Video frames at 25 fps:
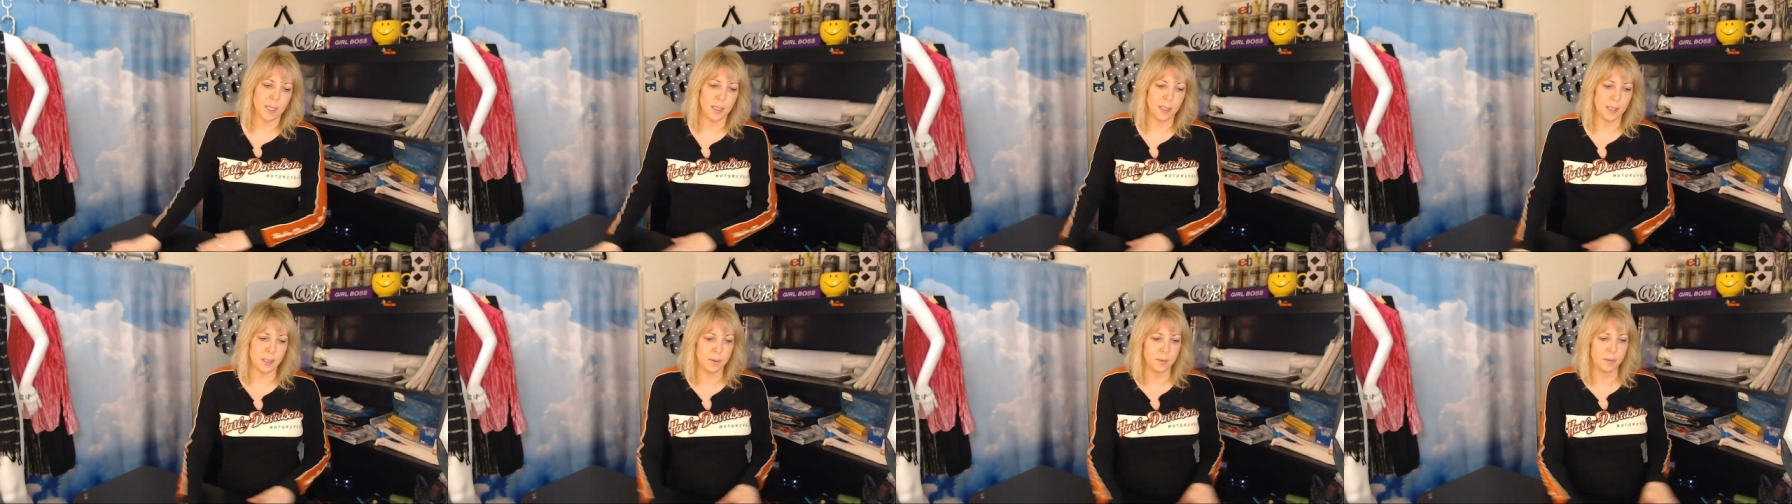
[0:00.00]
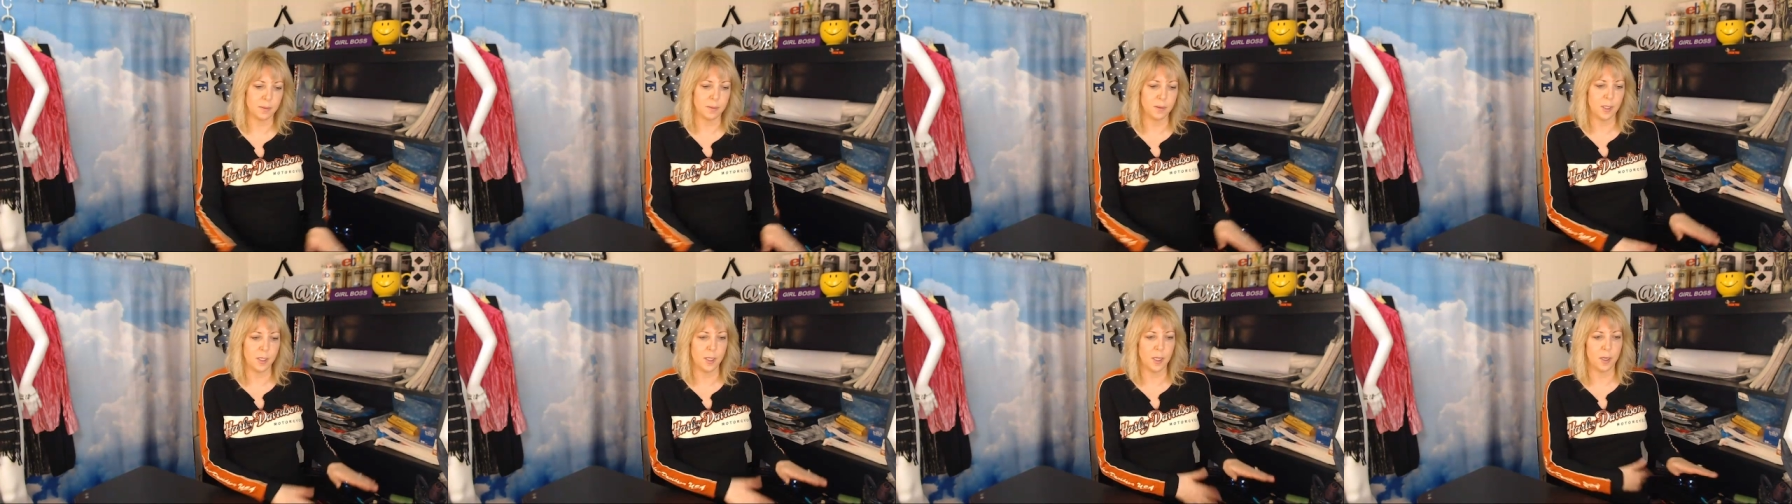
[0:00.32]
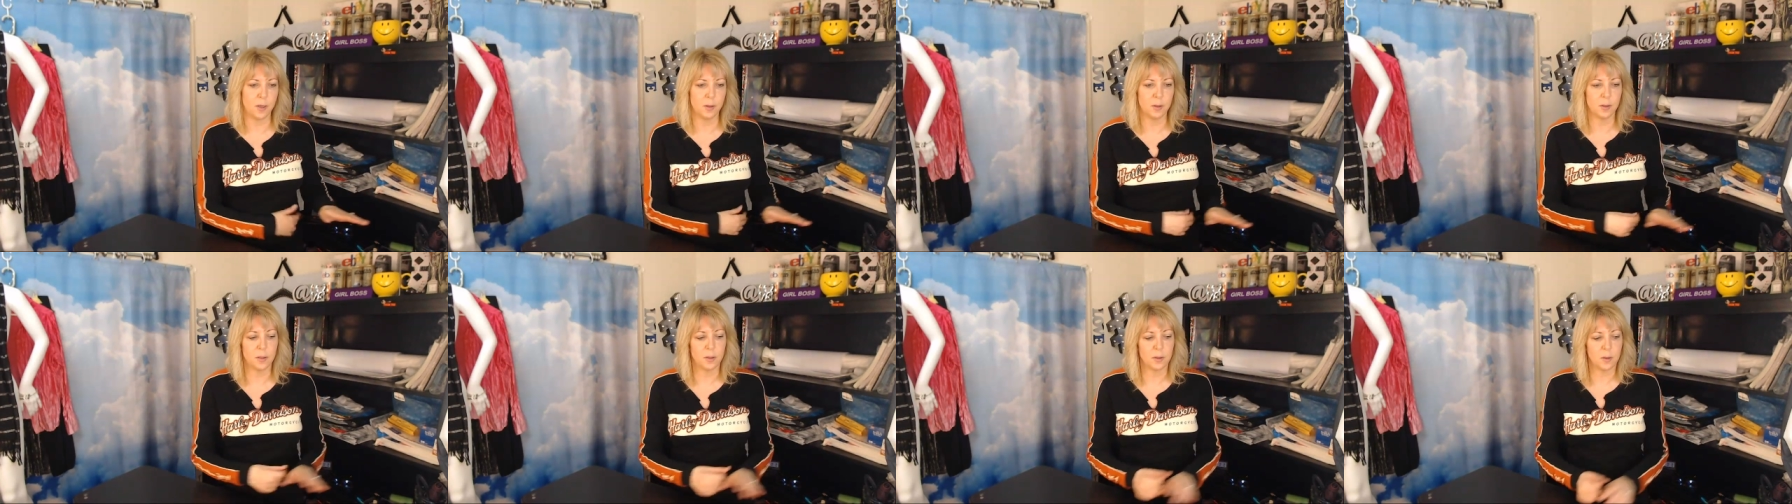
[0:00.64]
and you
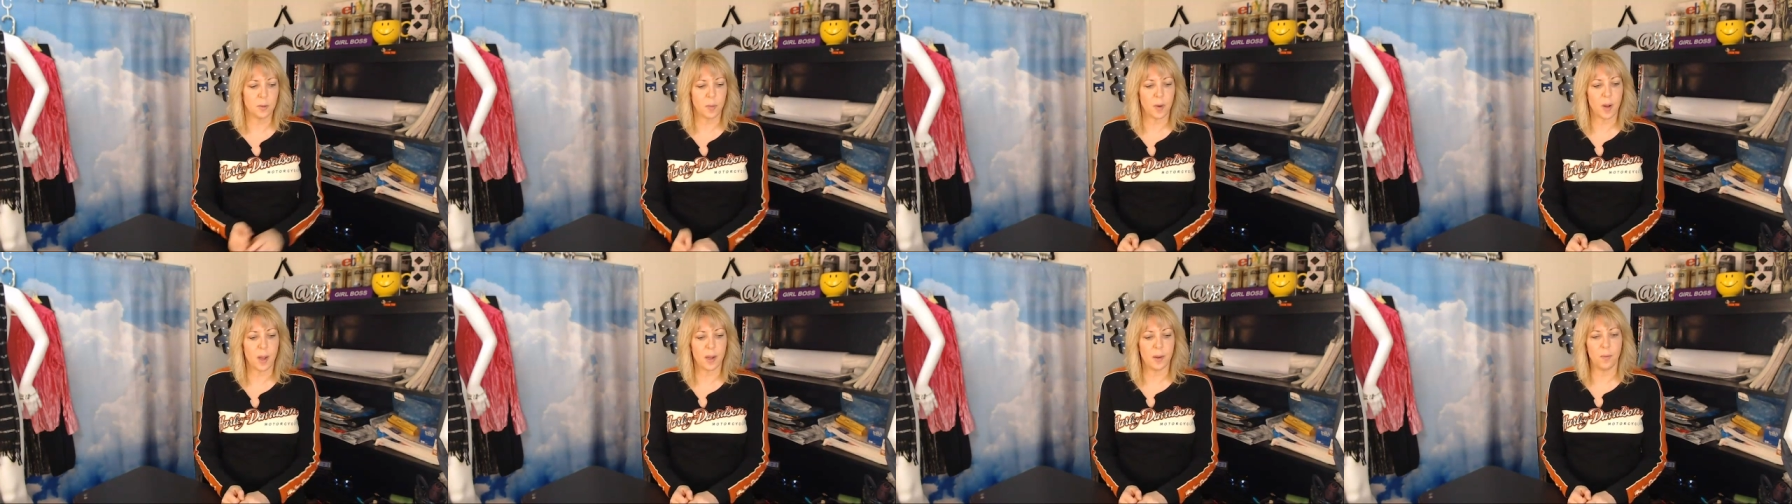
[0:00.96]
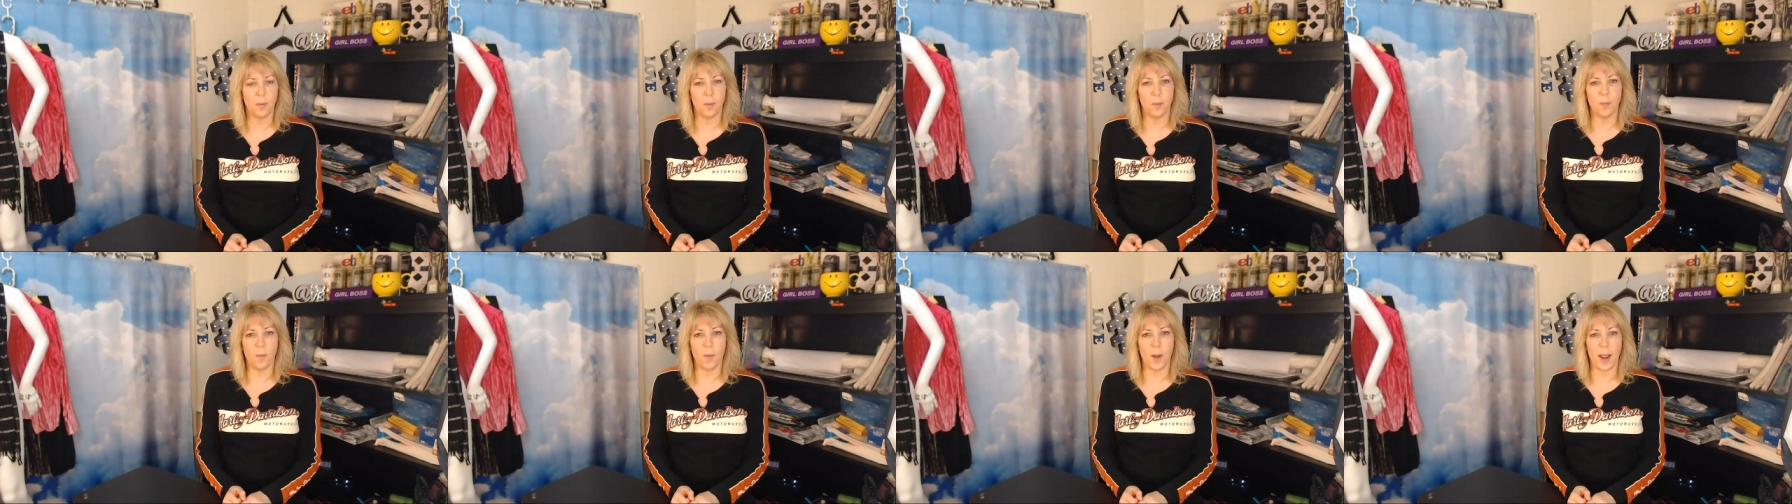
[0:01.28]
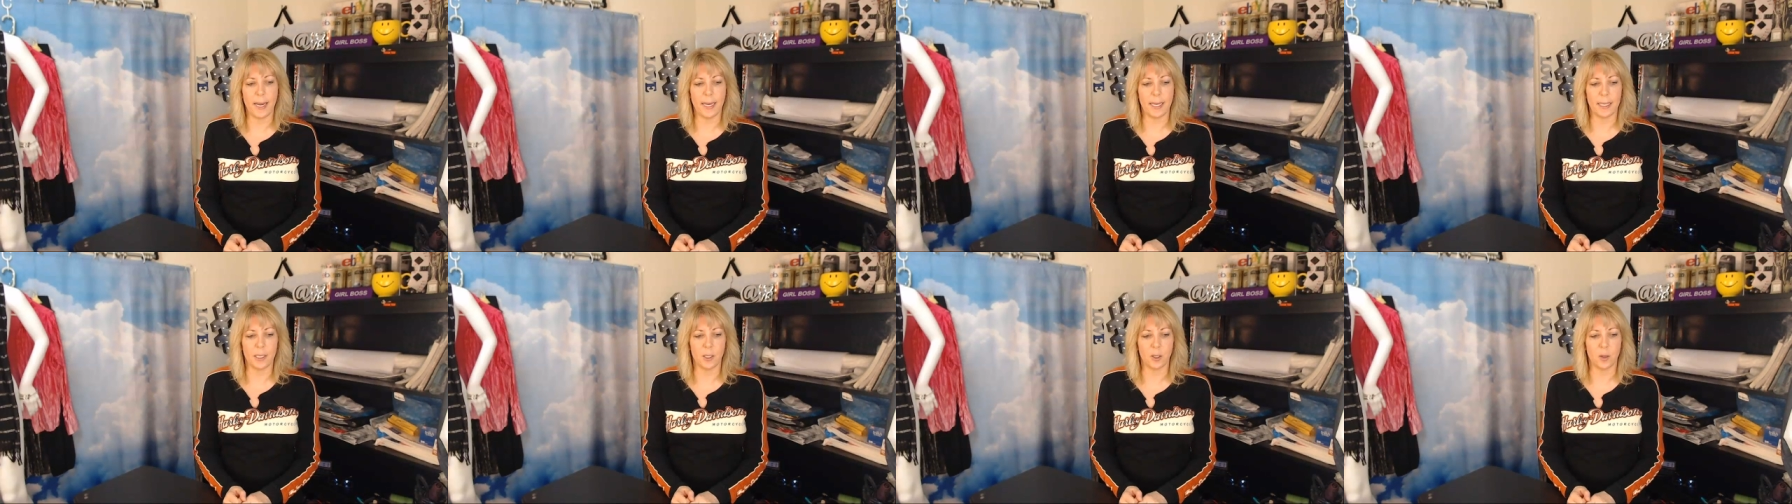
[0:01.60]
know should probably
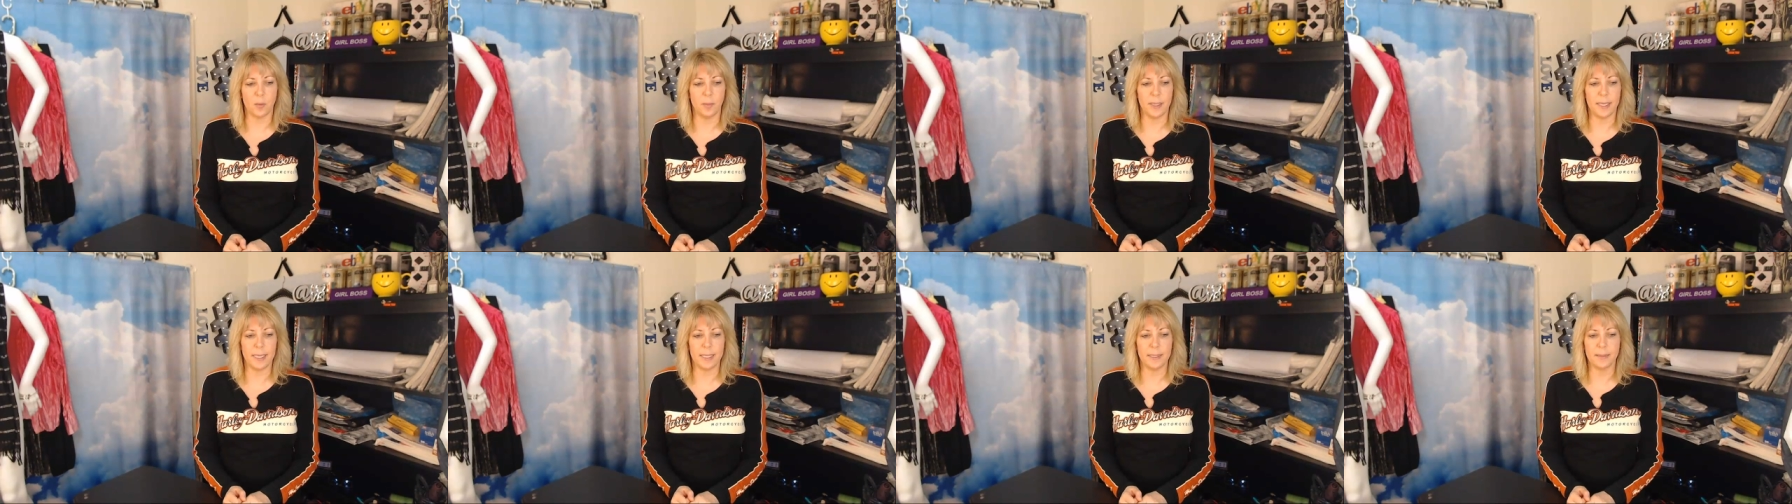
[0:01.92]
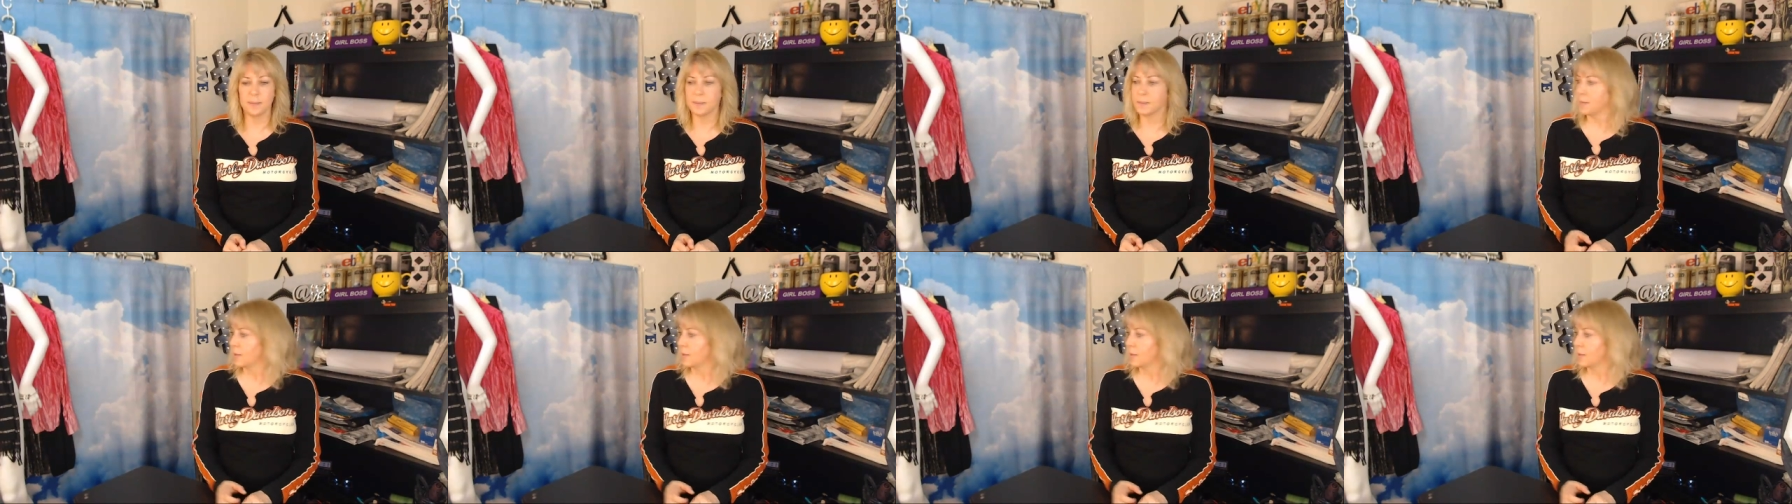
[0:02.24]
wait a little bit